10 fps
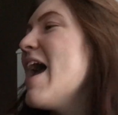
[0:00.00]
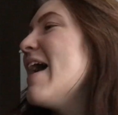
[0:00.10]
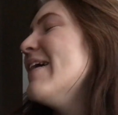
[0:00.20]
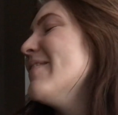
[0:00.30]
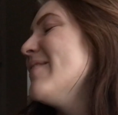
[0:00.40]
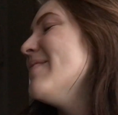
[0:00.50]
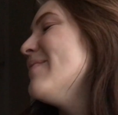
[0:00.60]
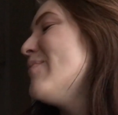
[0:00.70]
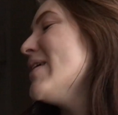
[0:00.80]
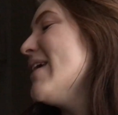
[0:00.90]

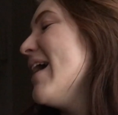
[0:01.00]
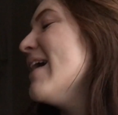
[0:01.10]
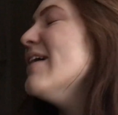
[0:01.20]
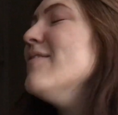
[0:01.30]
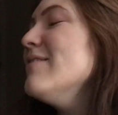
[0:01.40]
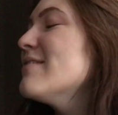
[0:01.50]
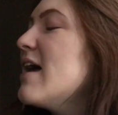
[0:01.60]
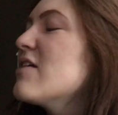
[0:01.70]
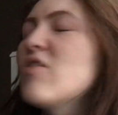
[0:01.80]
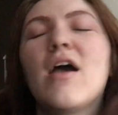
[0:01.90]
But yeah, it was actually,